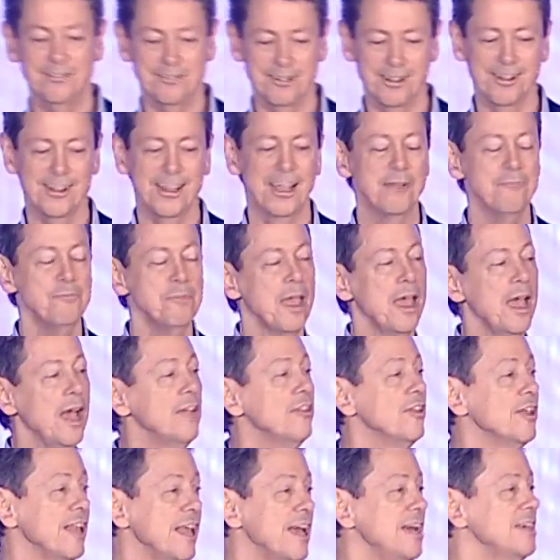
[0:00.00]
Okay. And
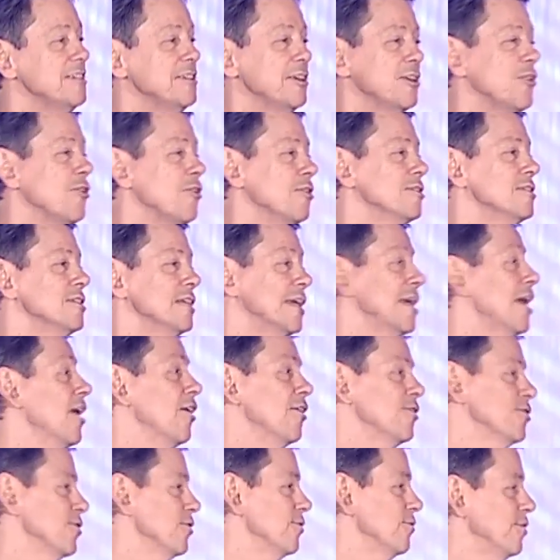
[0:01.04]
then last, of course, the
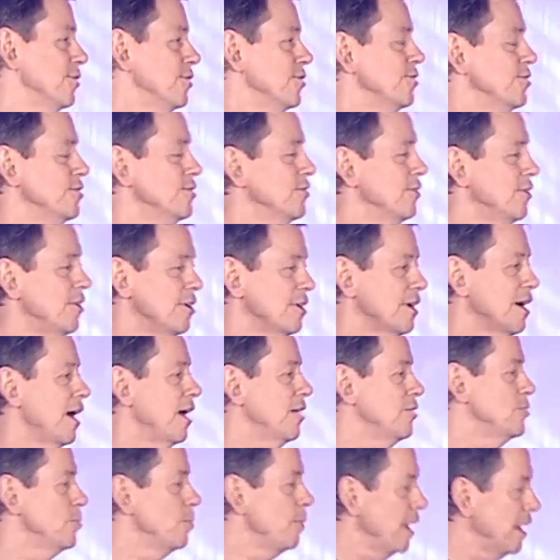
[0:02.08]
character virtues of all
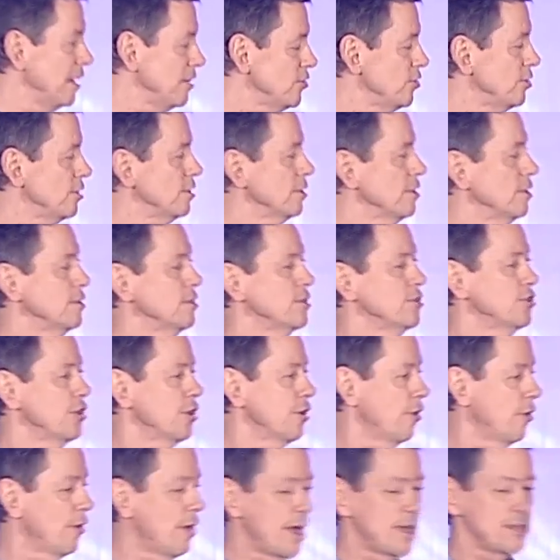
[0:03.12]
kinds patience,
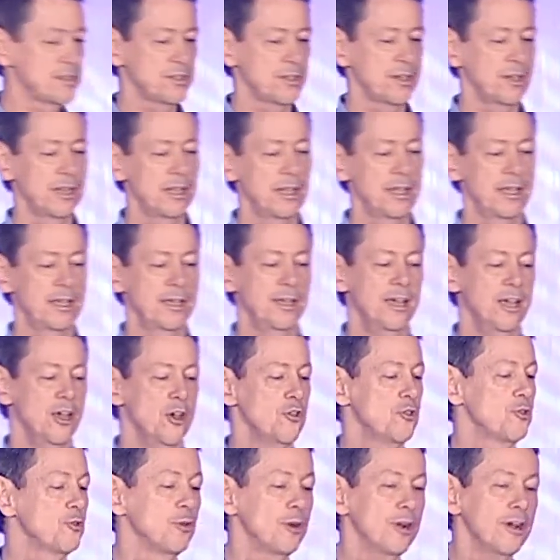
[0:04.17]
generosity,
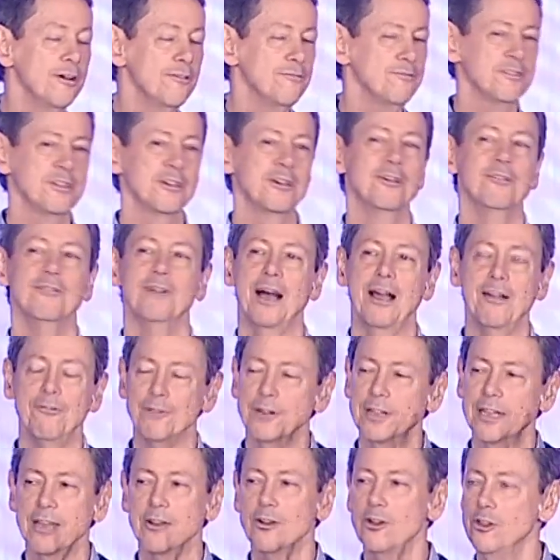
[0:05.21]
thrift. Uh, I
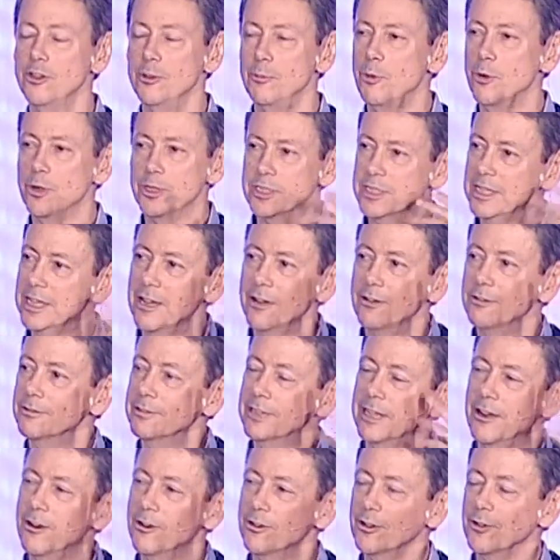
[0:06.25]
forget all the Boy Scout
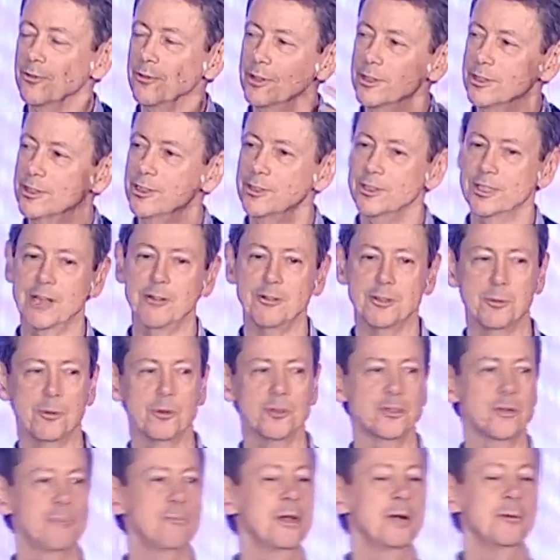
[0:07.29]
character virtues I was supposed
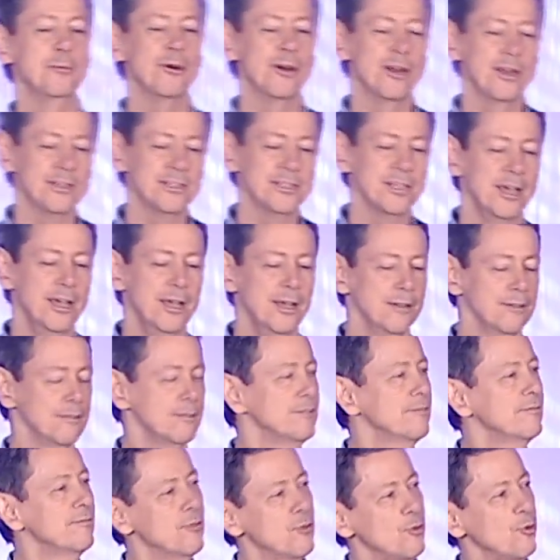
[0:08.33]
to memorize.
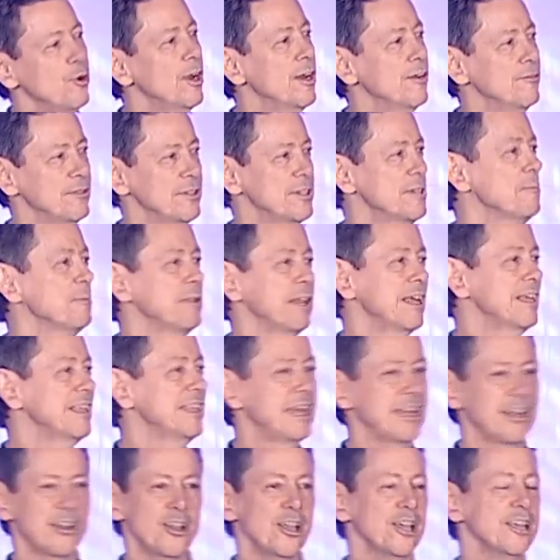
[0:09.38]
Thrift, something like
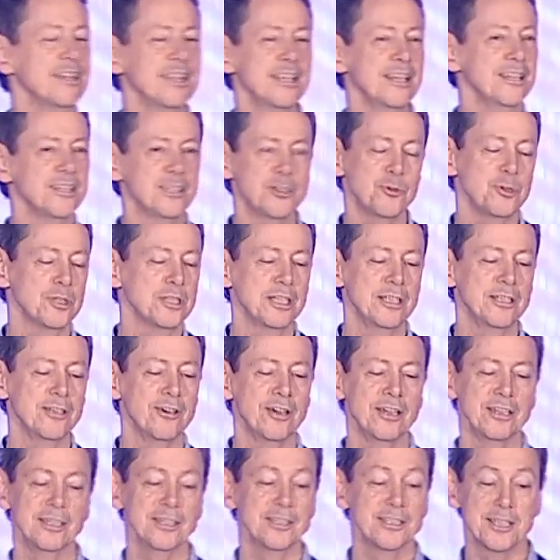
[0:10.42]
that. Cleanliness was in there,
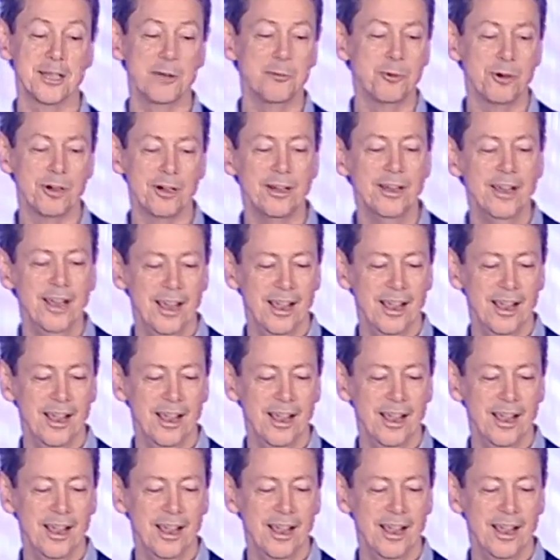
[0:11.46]
I think, somewhere.